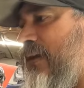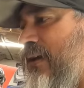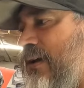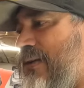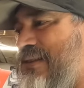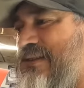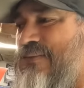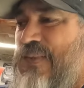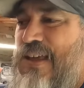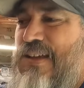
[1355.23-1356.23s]
You know,
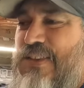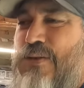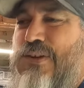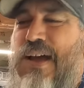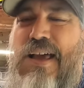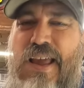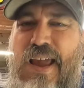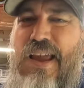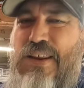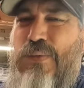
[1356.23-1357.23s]
those are kind of
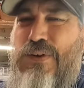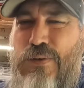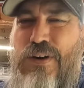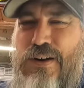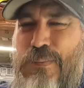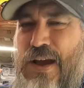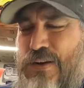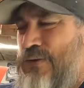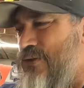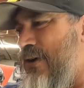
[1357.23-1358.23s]
handy when you're running a
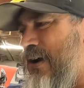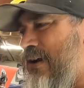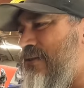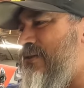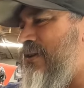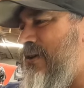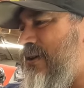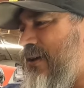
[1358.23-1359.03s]
manual trans.